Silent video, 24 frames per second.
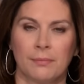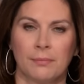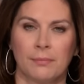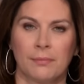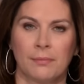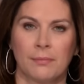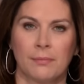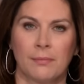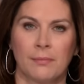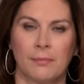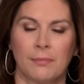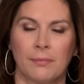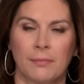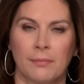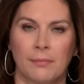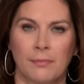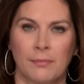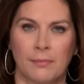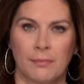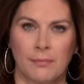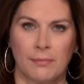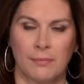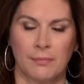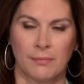
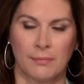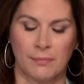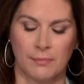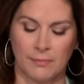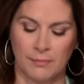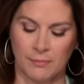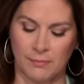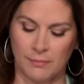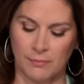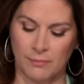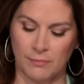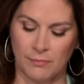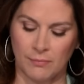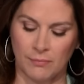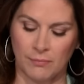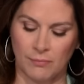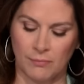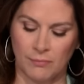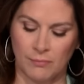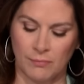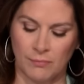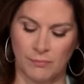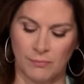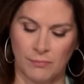
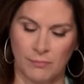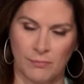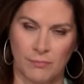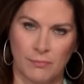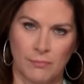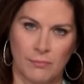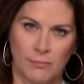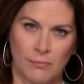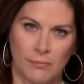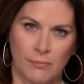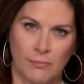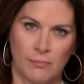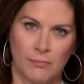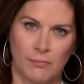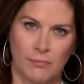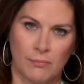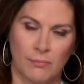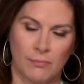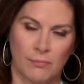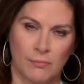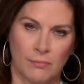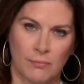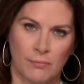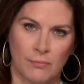
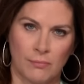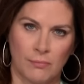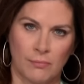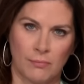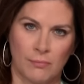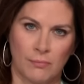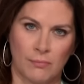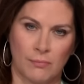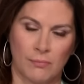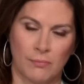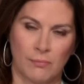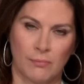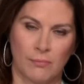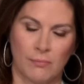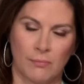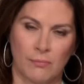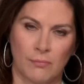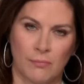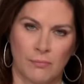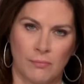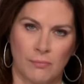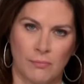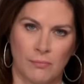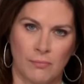
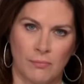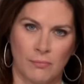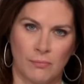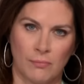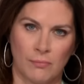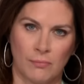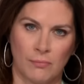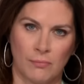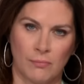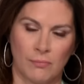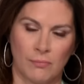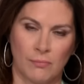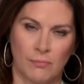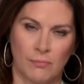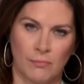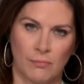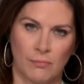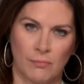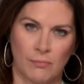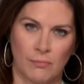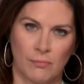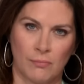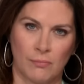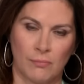
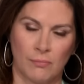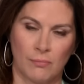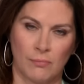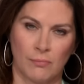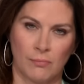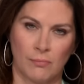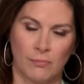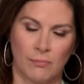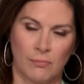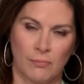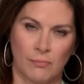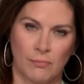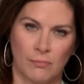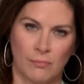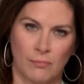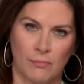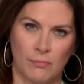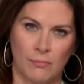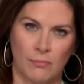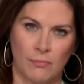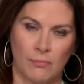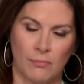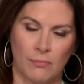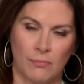
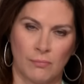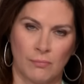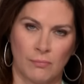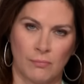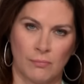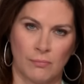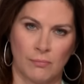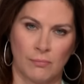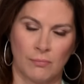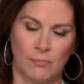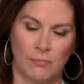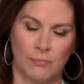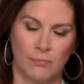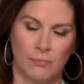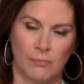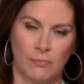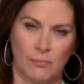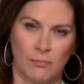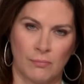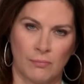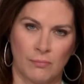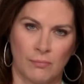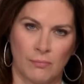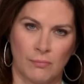
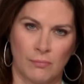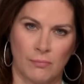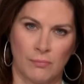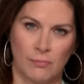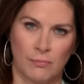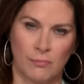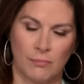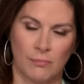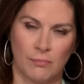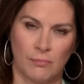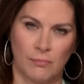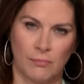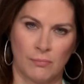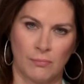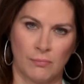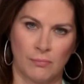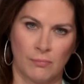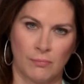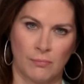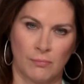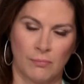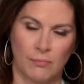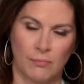No words are spoken by the person on screen.